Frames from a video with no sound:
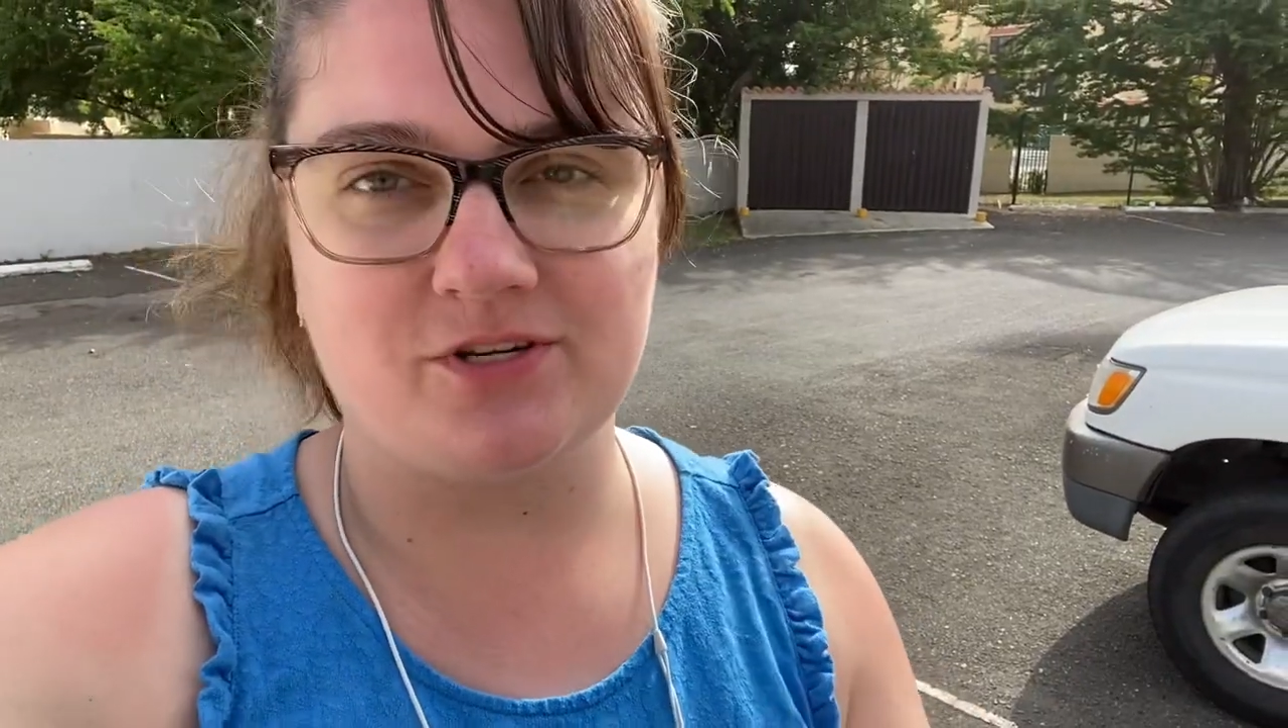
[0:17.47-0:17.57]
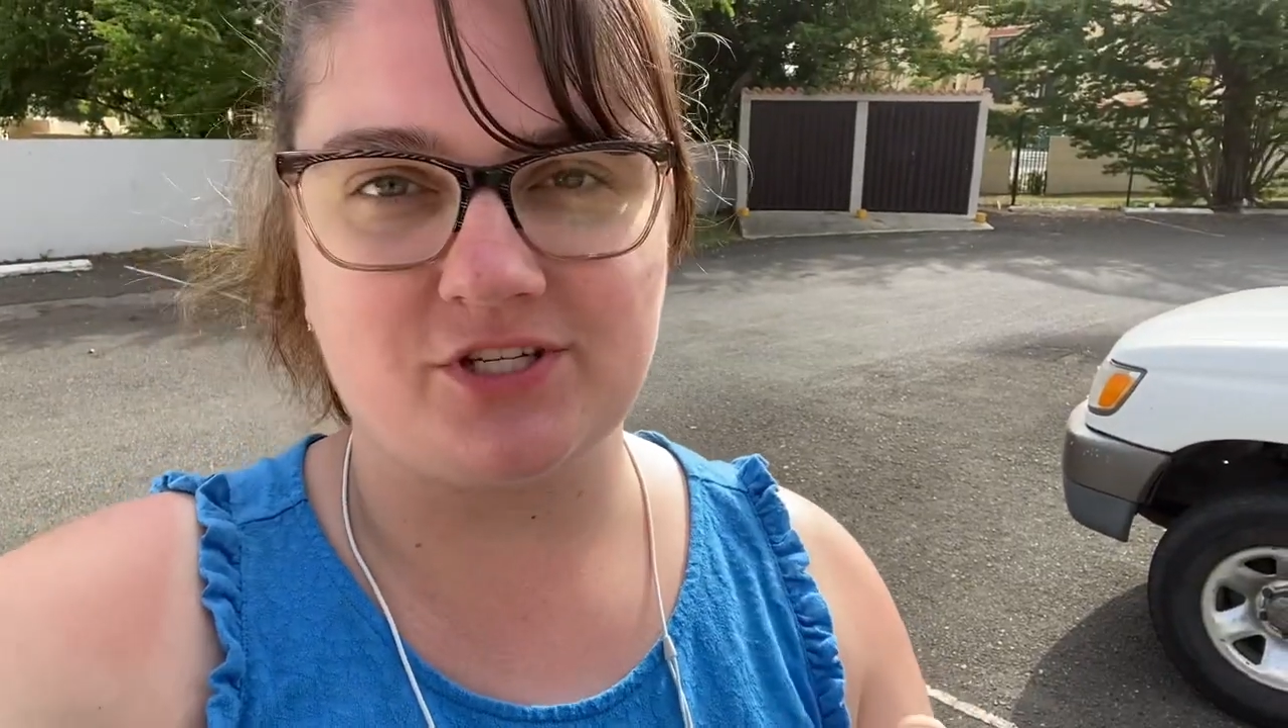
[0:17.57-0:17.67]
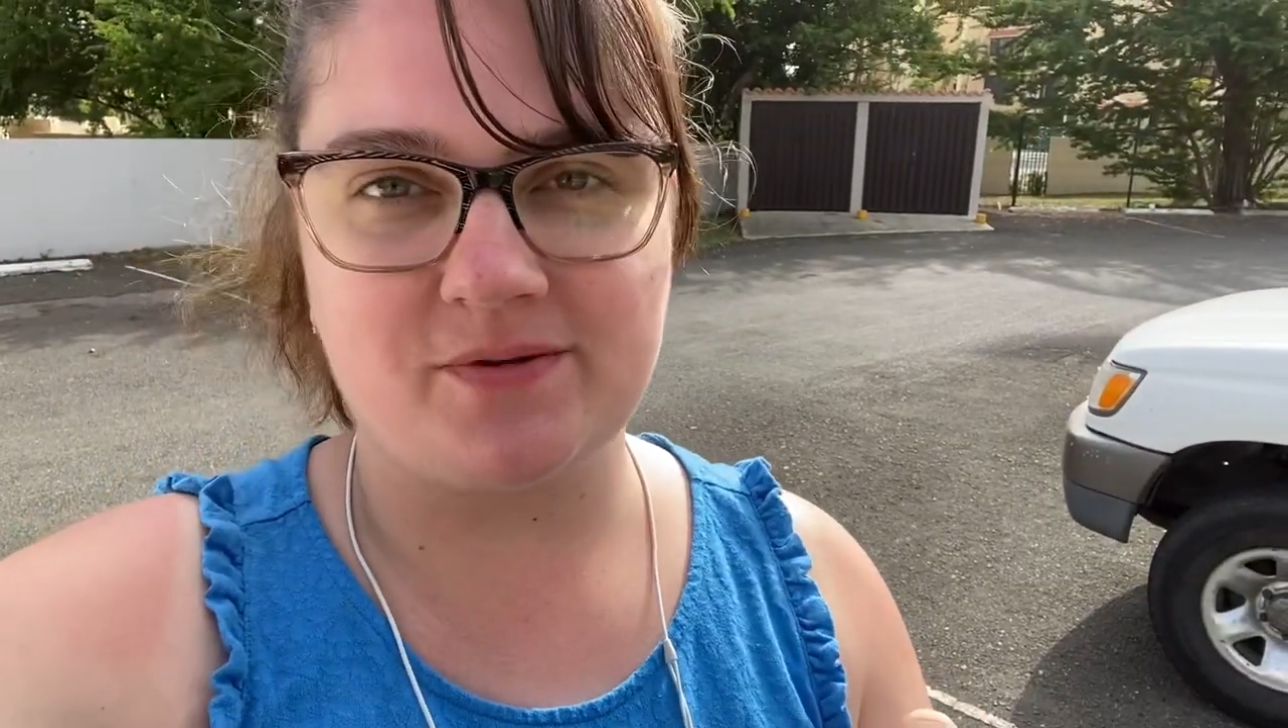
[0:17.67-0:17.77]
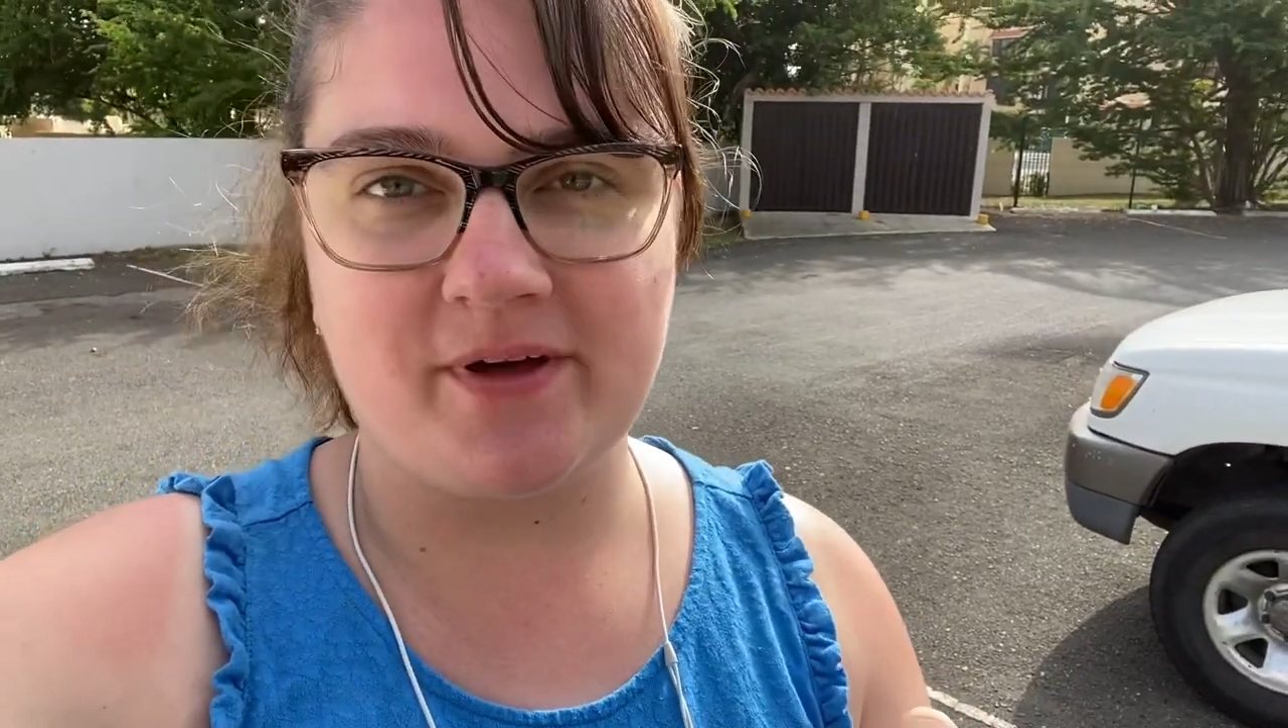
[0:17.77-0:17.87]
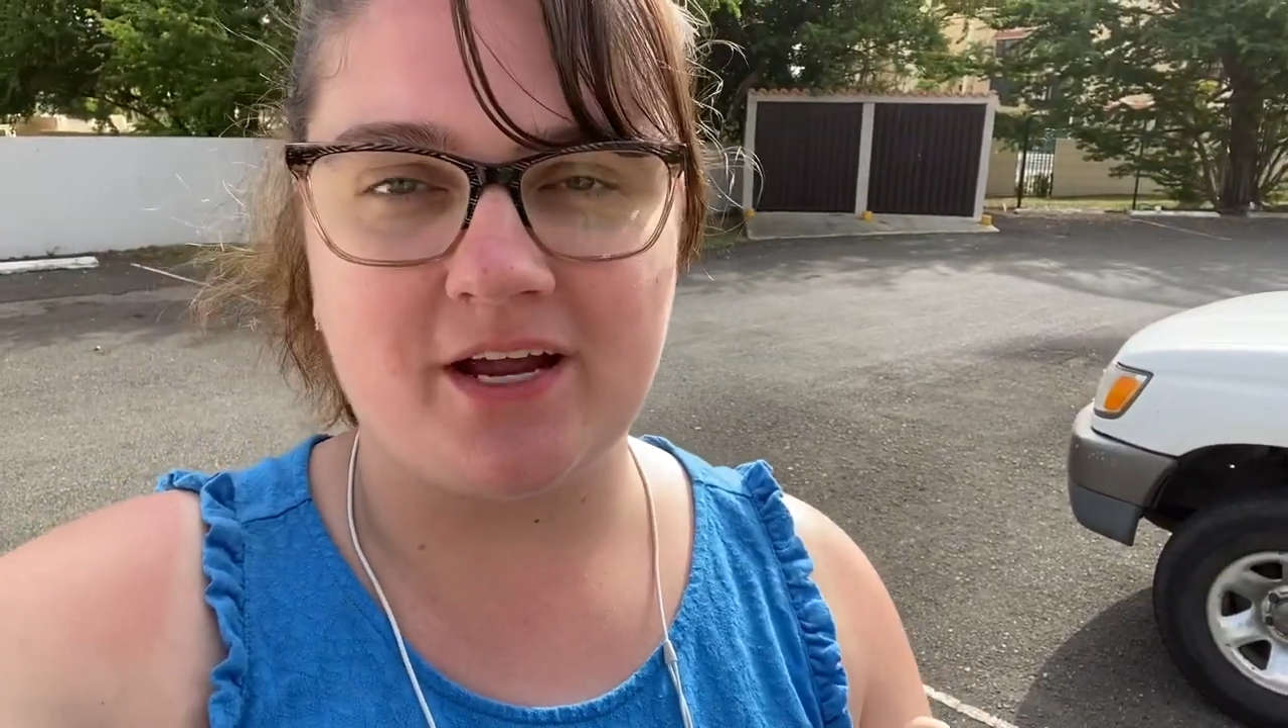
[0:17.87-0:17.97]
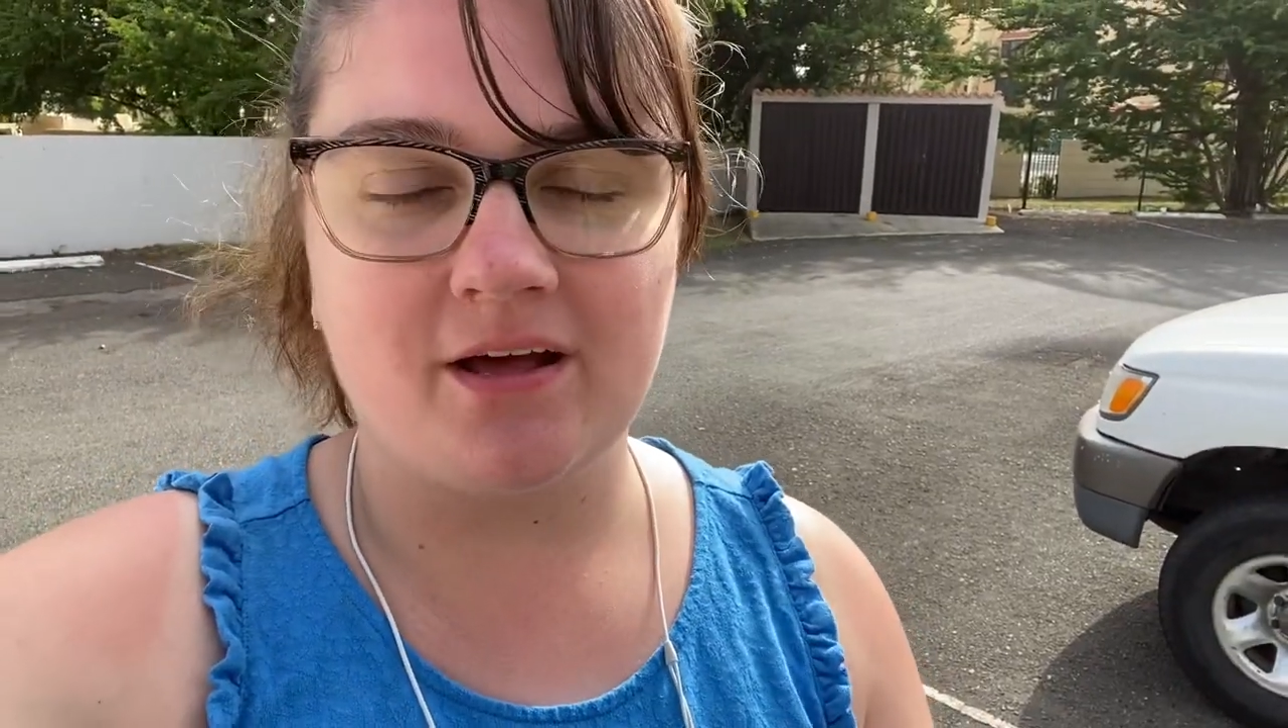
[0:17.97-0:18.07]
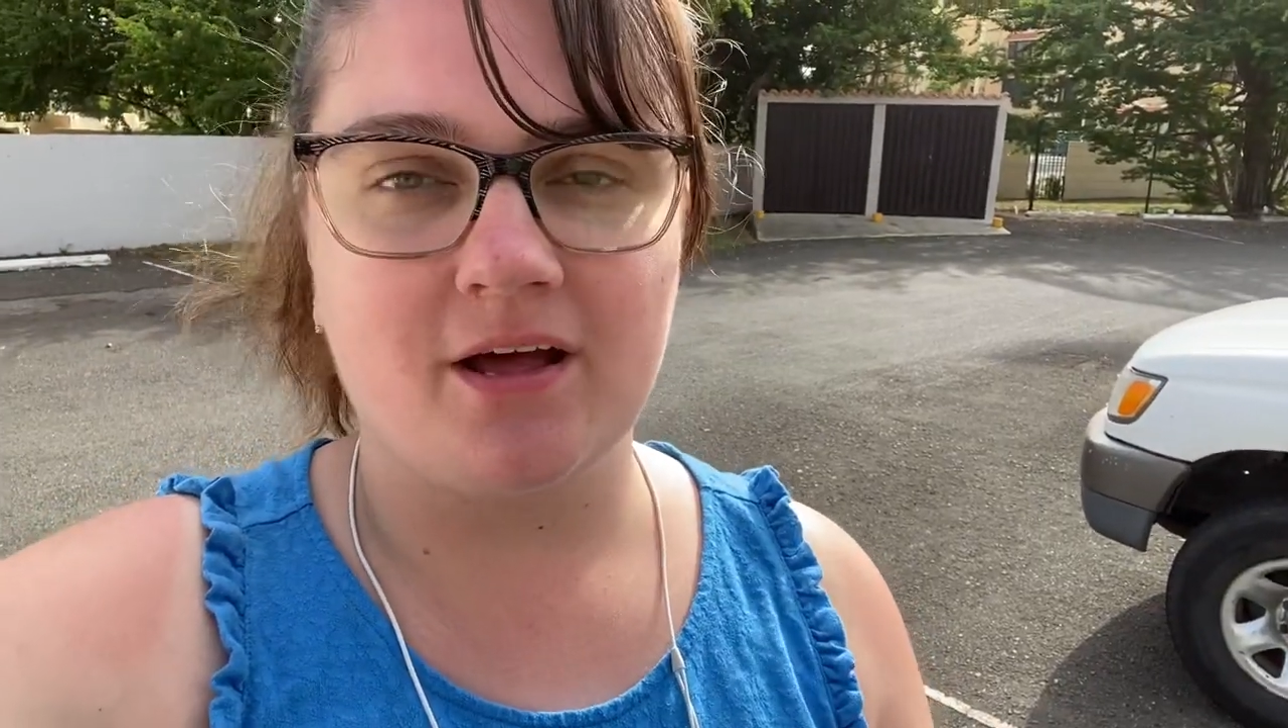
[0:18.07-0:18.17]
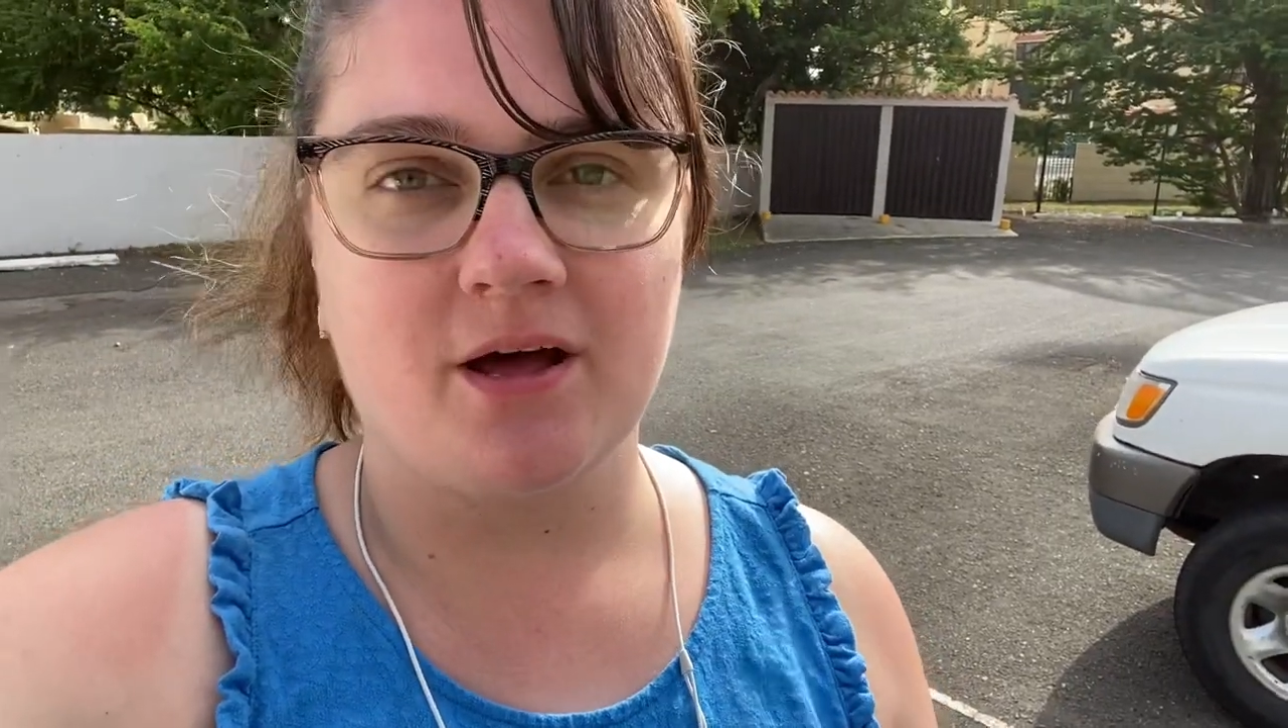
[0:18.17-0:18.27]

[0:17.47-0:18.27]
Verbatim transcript: in just a minute,